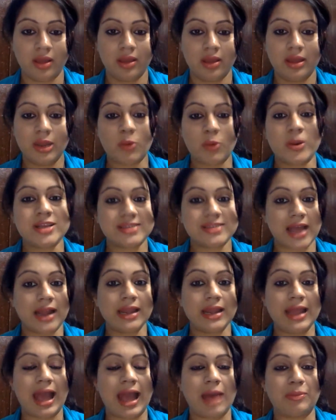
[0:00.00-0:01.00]
Now, what
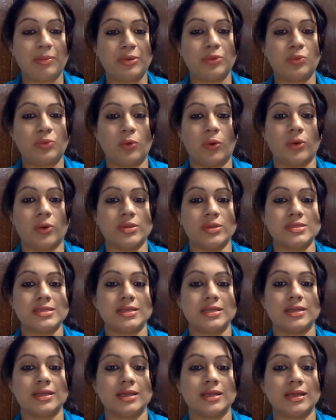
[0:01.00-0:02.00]
exactly happened was,
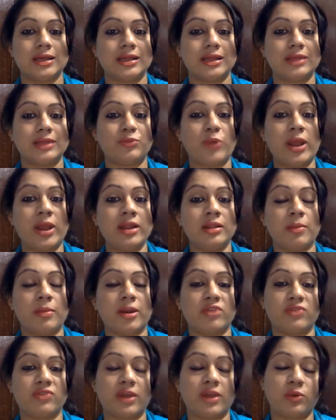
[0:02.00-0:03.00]
when the
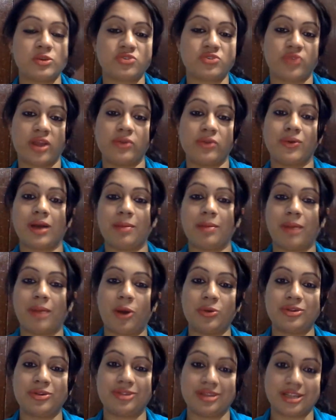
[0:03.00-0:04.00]
butterfly was trying to come
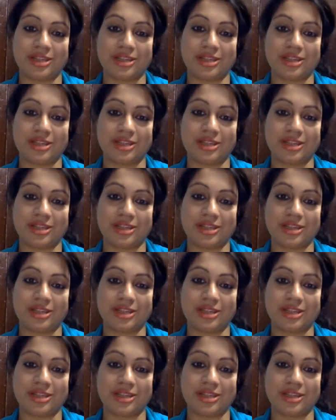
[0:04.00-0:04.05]
out,